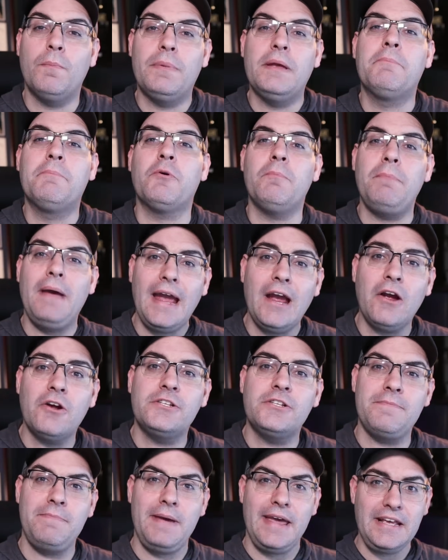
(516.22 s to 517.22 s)
or be
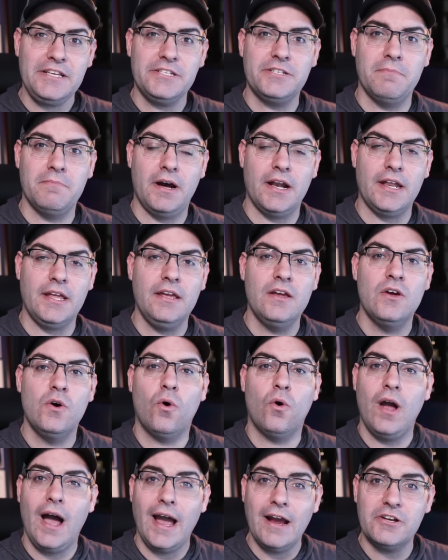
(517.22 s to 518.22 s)
prepared to pay somebody
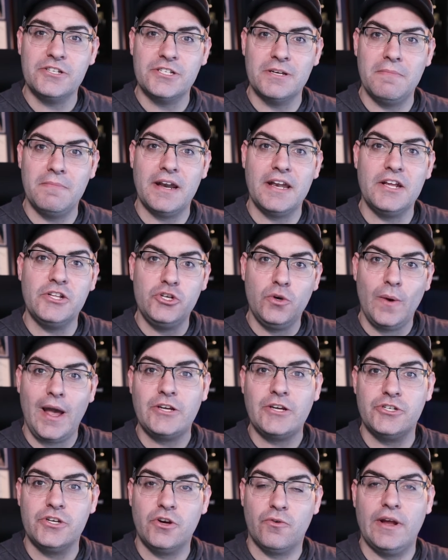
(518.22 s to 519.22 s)
or hire somebody to
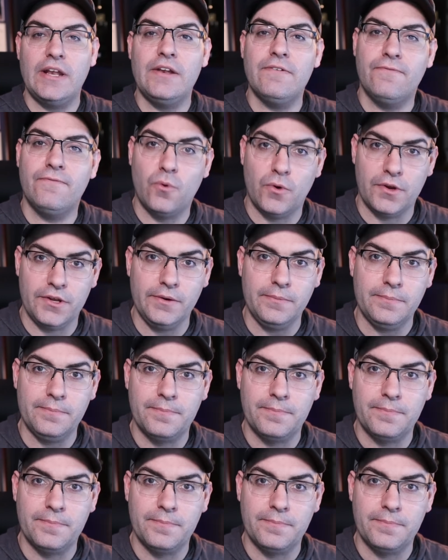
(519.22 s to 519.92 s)
actually create it for you.